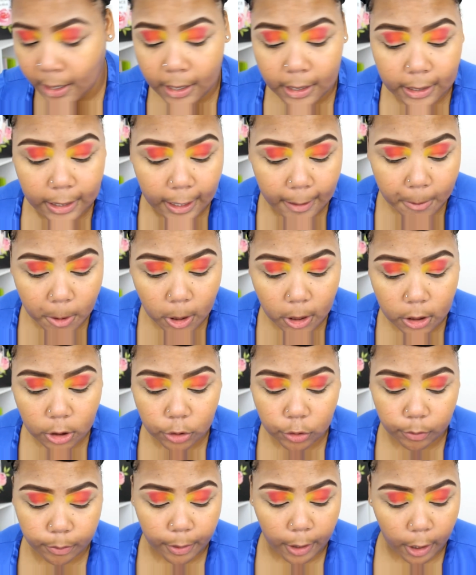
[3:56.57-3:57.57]
Yeah, I'm gonna
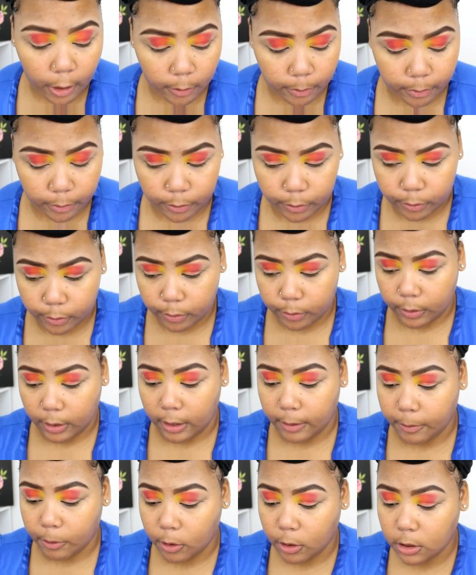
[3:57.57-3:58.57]
do purple.
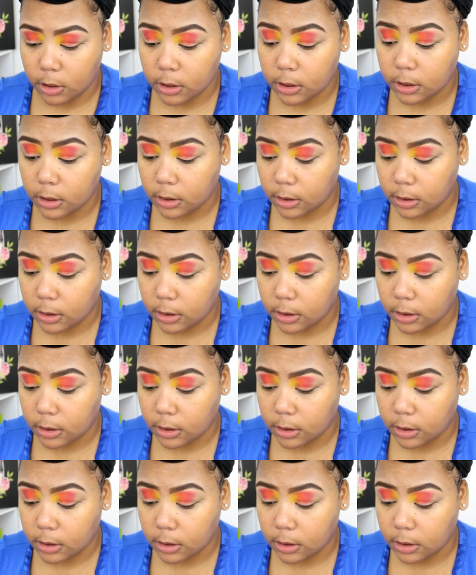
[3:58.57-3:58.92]
I'm gonna